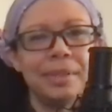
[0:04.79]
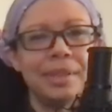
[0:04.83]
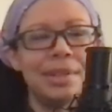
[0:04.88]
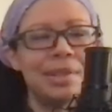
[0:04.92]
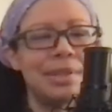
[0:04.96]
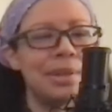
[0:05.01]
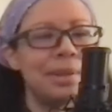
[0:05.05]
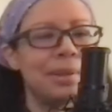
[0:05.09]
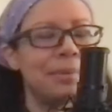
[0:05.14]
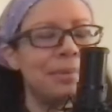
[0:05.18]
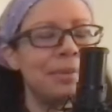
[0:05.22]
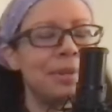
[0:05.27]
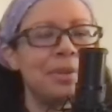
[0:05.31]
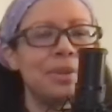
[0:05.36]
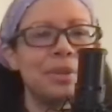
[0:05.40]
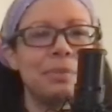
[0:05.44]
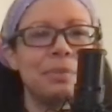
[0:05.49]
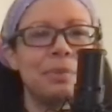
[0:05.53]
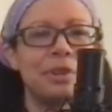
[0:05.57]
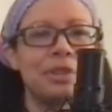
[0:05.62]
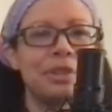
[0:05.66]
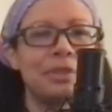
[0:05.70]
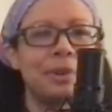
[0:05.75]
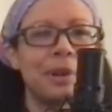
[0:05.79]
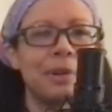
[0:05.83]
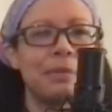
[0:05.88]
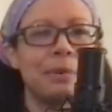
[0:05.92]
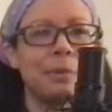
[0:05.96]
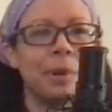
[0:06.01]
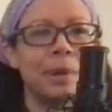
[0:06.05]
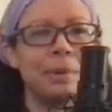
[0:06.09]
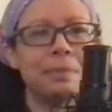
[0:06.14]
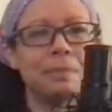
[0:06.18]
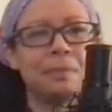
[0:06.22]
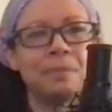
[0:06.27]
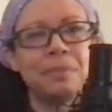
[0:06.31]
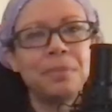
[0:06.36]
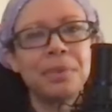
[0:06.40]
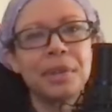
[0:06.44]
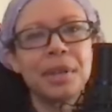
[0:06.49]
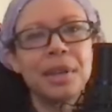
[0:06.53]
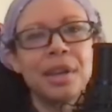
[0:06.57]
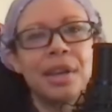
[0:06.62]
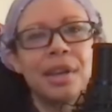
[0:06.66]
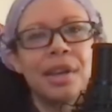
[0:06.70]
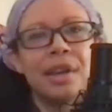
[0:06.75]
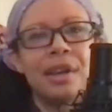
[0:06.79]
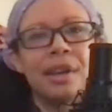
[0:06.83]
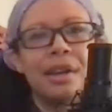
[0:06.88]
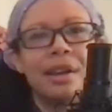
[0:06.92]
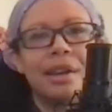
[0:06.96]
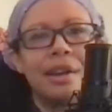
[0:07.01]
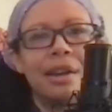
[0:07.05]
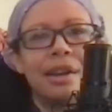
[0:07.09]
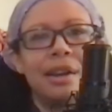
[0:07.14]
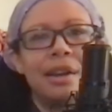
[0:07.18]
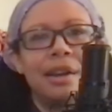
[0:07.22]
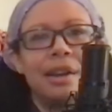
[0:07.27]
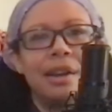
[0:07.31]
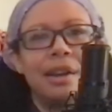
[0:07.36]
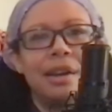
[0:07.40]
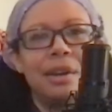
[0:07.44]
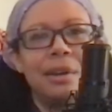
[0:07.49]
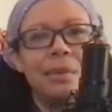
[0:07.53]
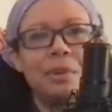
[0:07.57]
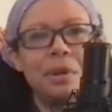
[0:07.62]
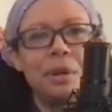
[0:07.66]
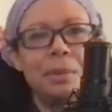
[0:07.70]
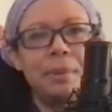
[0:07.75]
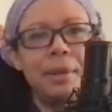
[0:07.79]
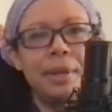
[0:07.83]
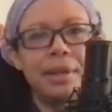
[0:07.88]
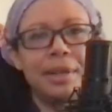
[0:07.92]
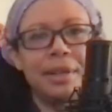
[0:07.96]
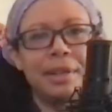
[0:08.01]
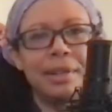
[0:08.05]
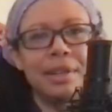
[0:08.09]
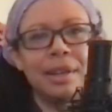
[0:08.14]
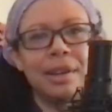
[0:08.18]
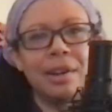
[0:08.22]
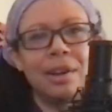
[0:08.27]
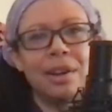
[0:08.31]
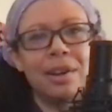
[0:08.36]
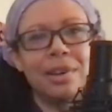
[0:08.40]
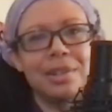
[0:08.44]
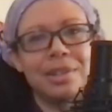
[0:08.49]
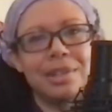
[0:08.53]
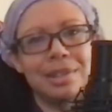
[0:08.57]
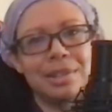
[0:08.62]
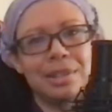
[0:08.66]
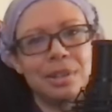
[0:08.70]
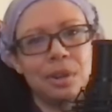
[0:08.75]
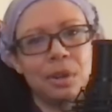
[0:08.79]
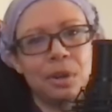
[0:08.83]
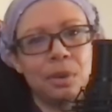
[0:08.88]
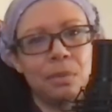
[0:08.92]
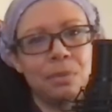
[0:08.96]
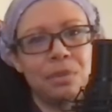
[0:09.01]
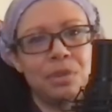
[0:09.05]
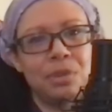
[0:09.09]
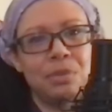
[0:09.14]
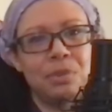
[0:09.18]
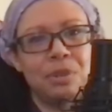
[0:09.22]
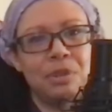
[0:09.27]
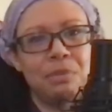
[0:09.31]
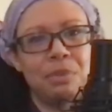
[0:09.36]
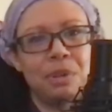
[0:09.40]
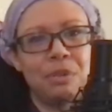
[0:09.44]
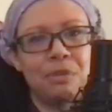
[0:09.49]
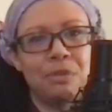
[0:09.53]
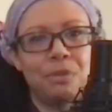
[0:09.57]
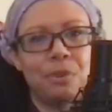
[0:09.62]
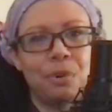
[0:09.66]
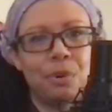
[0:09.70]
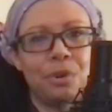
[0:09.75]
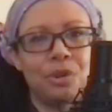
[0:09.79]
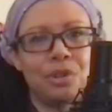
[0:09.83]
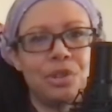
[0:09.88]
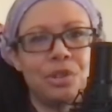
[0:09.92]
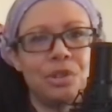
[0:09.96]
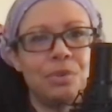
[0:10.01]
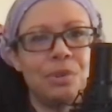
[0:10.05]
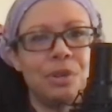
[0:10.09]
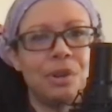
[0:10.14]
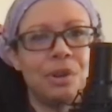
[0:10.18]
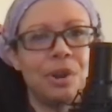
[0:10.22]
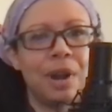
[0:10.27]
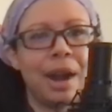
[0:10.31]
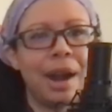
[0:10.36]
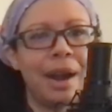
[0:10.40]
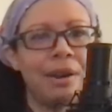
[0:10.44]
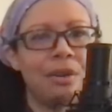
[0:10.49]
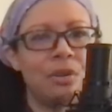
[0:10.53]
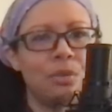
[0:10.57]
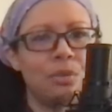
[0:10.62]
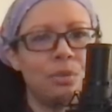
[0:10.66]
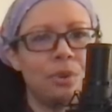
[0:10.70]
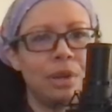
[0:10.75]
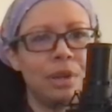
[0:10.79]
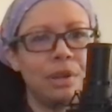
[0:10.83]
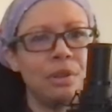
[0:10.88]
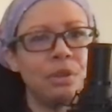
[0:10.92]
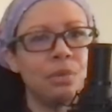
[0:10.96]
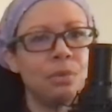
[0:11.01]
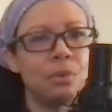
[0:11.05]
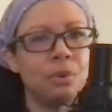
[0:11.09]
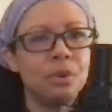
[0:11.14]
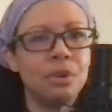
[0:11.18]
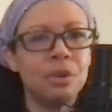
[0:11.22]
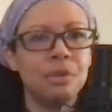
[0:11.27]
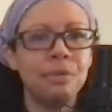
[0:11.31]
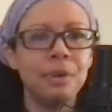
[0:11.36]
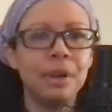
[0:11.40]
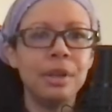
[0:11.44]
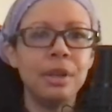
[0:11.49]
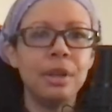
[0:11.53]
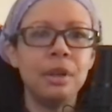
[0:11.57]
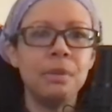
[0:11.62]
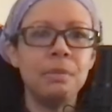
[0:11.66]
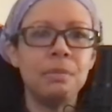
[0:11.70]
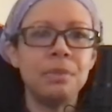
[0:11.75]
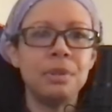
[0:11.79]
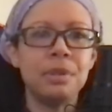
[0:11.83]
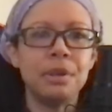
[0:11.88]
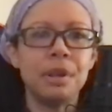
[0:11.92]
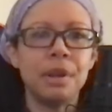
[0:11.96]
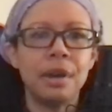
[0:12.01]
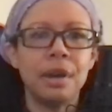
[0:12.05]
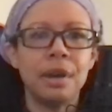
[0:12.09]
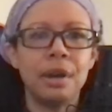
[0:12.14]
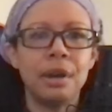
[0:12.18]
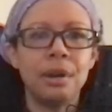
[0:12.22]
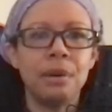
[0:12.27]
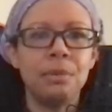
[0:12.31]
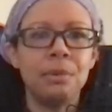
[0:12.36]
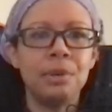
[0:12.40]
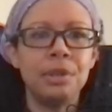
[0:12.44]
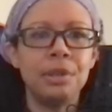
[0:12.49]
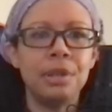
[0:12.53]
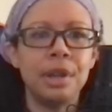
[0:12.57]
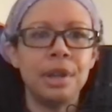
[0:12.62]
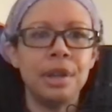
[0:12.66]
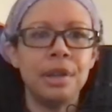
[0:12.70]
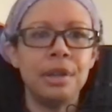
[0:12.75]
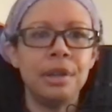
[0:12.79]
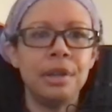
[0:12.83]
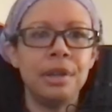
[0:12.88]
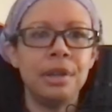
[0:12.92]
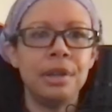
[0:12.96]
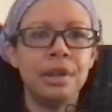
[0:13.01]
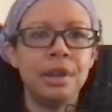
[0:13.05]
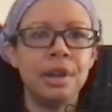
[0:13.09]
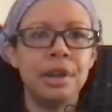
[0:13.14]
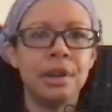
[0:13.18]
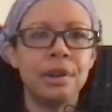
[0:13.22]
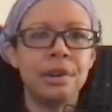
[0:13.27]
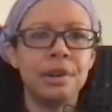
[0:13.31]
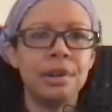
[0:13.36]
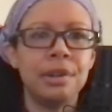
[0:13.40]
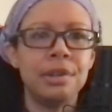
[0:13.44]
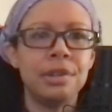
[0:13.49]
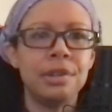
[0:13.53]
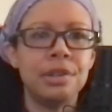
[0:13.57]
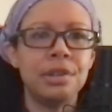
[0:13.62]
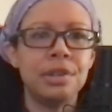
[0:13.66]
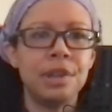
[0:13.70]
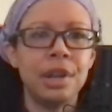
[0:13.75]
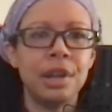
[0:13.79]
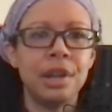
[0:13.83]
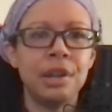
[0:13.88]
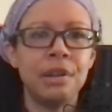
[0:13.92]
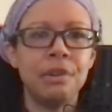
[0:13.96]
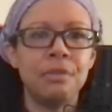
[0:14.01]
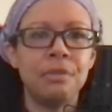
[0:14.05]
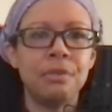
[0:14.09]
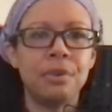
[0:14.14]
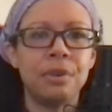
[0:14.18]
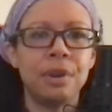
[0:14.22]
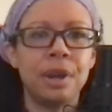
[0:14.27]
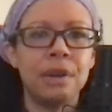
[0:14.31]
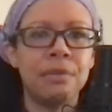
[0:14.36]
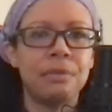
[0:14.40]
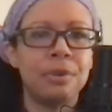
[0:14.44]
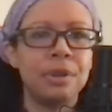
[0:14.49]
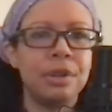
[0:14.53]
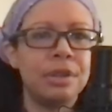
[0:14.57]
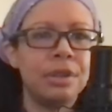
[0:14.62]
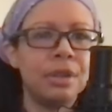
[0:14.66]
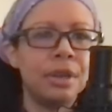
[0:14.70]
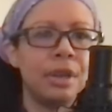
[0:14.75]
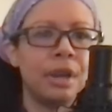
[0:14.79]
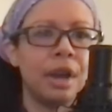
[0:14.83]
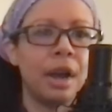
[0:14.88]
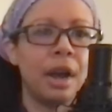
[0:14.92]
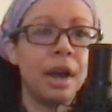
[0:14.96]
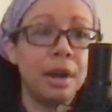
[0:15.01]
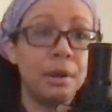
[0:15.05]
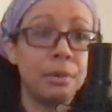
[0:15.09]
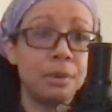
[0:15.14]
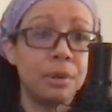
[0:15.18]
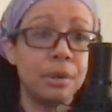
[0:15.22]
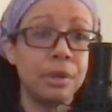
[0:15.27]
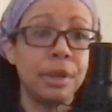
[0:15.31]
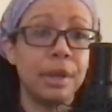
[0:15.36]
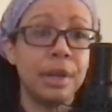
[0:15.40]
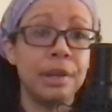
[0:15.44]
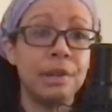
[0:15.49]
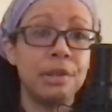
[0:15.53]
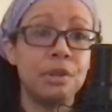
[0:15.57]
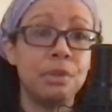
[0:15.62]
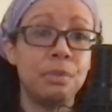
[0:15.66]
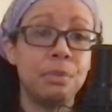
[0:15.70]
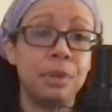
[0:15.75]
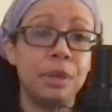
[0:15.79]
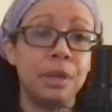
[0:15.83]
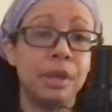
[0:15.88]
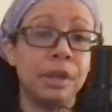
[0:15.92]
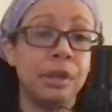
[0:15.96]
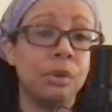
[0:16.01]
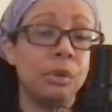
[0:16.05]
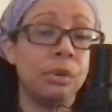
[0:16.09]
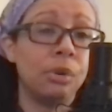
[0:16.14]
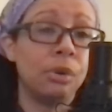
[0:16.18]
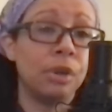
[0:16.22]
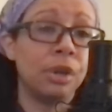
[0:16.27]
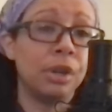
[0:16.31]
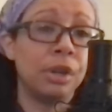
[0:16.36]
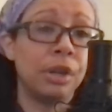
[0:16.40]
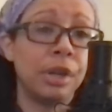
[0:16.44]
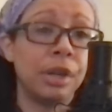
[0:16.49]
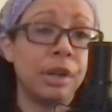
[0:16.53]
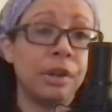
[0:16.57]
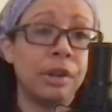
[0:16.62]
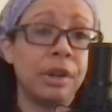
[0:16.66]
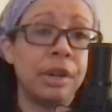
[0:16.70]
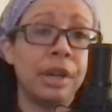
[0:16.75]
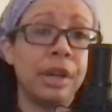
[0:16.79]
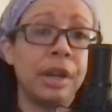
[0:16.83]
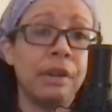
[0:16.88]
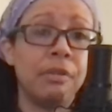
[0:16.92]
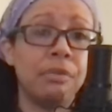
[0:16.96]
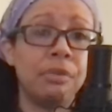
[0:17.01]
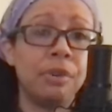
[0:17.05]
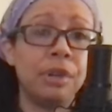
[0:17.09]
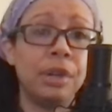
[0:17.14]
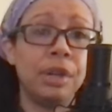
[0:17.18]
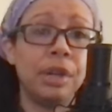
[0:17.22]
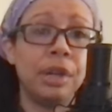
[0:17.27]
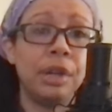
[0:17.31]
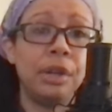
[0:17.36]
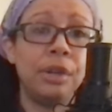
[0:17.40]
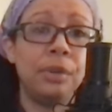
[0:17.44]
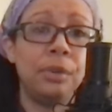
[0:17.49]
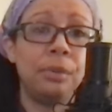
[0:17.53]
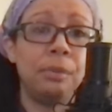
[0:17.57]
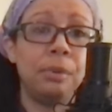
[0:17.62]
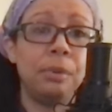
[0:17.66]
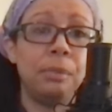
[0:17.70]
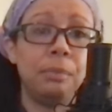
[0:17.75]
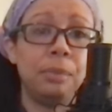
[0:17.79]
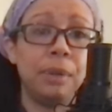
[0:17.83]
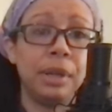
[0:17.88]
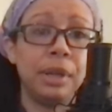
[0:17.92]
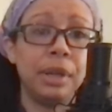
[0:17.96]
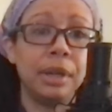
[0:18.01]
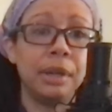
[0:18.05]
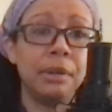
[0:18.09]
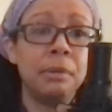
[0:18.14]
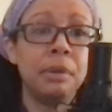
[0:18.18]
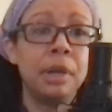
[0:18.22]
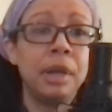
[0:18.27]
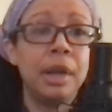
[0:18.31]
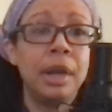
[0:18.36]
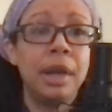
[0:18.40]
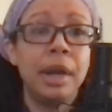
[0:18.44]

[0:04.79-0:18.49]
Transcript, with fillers: So here's some words for everyone. It would appear that all systems we've been forced to interact with were developed with an inherent disdain for everything I relate to being an ordinary, everyday human being,